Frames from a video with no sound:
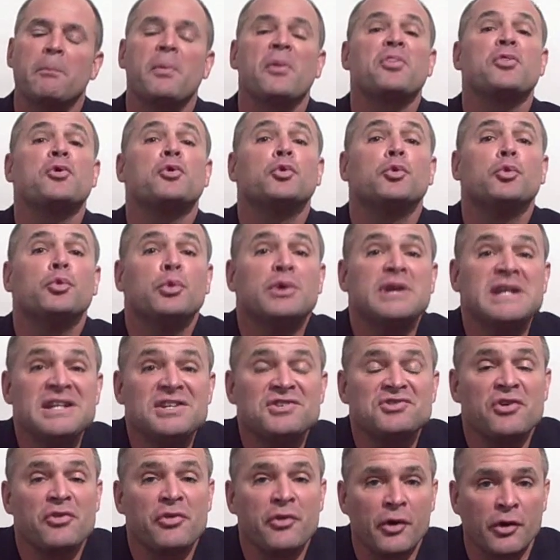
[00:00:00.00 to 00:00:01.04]
but the
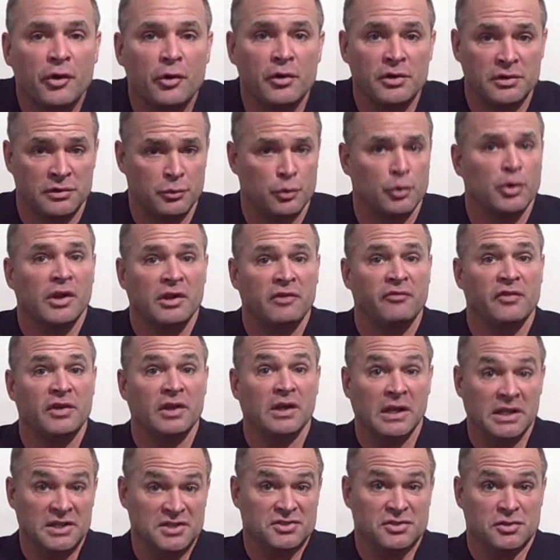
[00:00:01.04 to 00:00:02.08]
reason they're going to really
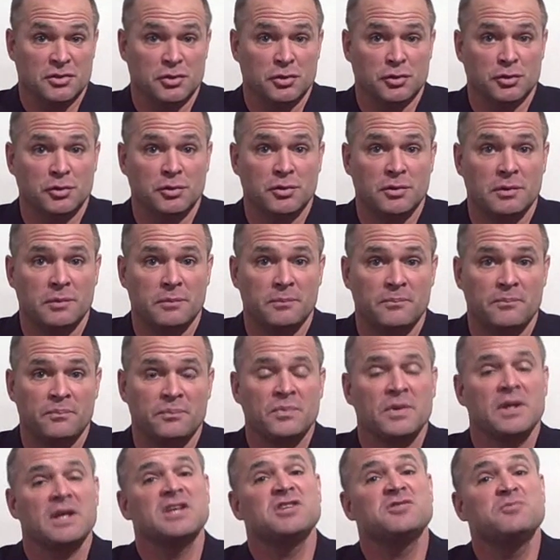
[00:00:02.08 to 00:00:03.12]
feel listened to
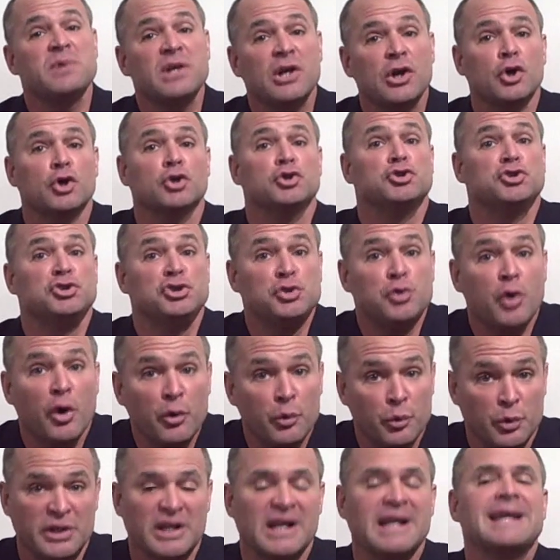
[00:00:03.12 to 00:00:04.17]
is because you
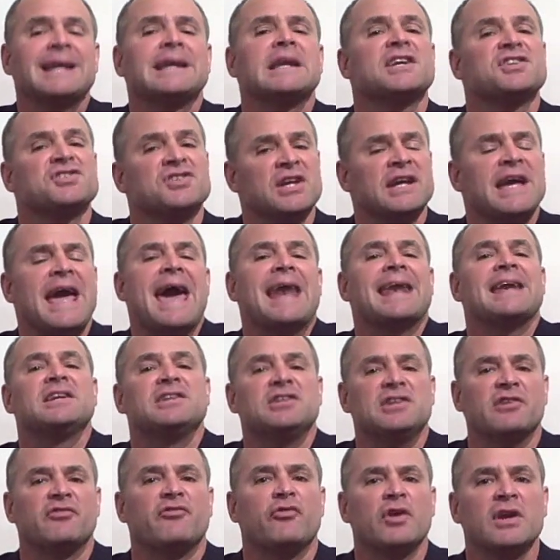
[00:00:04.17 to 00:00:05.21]
are really listening at a
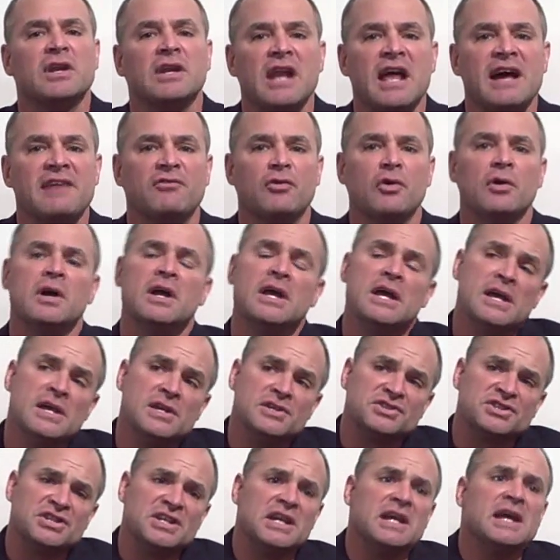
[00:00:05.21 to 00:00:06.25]
different level.
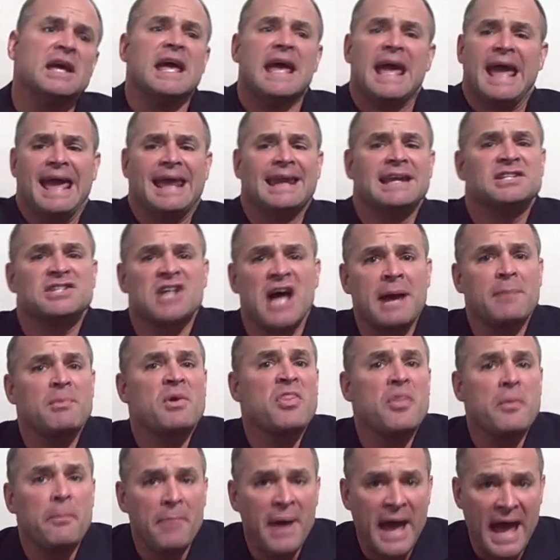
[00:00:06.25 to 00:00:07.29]
See, anytime
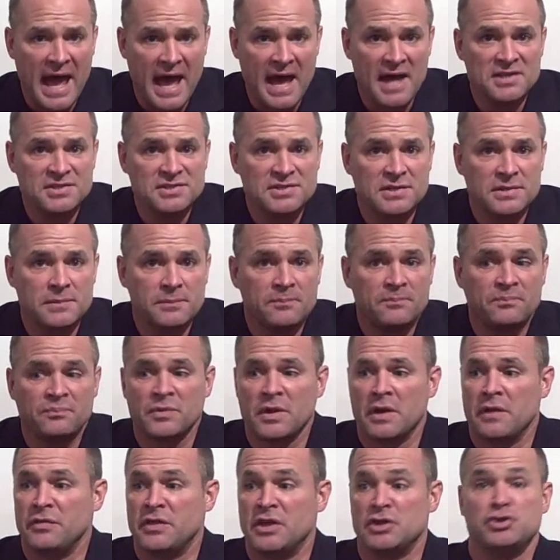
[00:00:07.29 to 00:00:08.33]
in the past
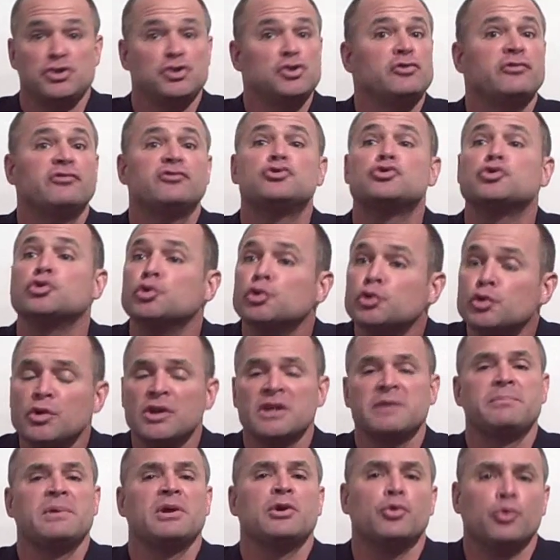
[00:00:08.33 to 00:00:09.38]
that you've
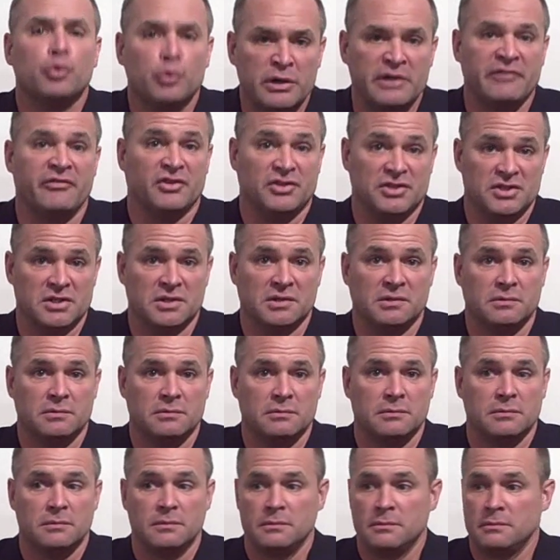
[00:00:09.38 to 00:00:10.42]
truly been riveted
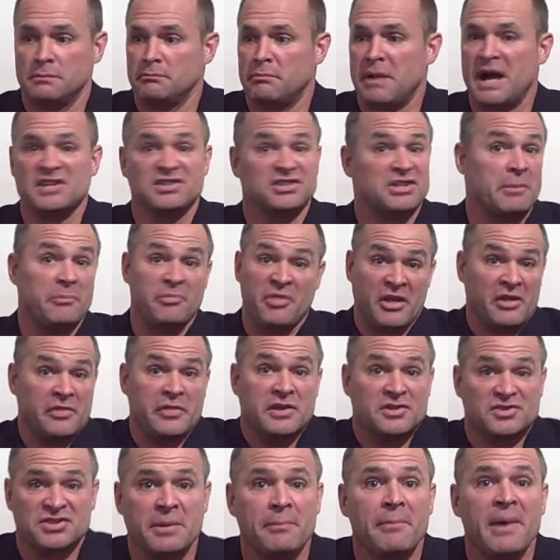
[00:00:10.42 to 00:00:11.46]
by something
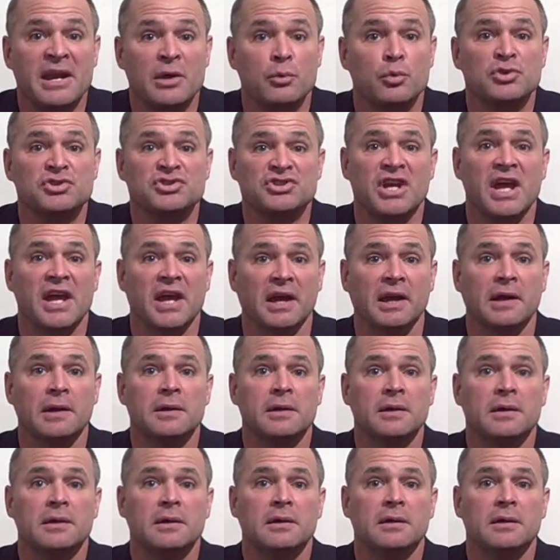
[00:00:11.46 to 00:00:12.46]
that somebody was saying,